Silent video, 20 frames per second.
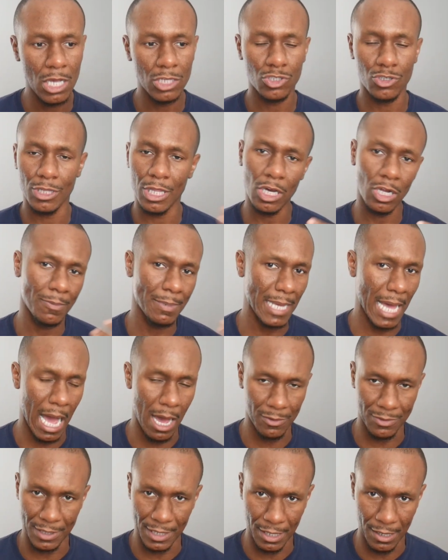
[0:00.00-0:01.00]
So they're going to be
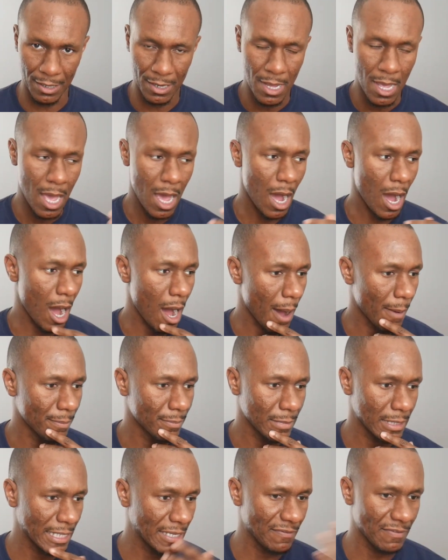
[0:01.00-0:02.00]
out there
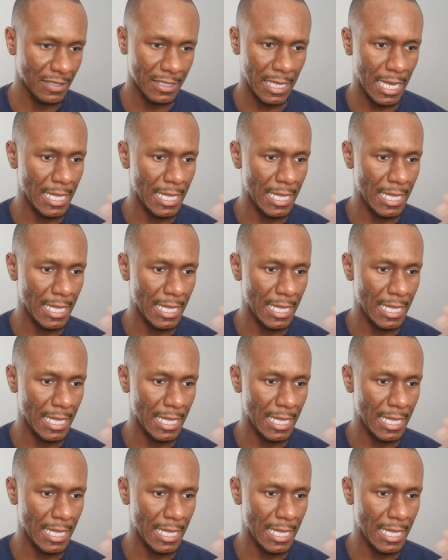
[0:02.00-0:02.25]
leaving.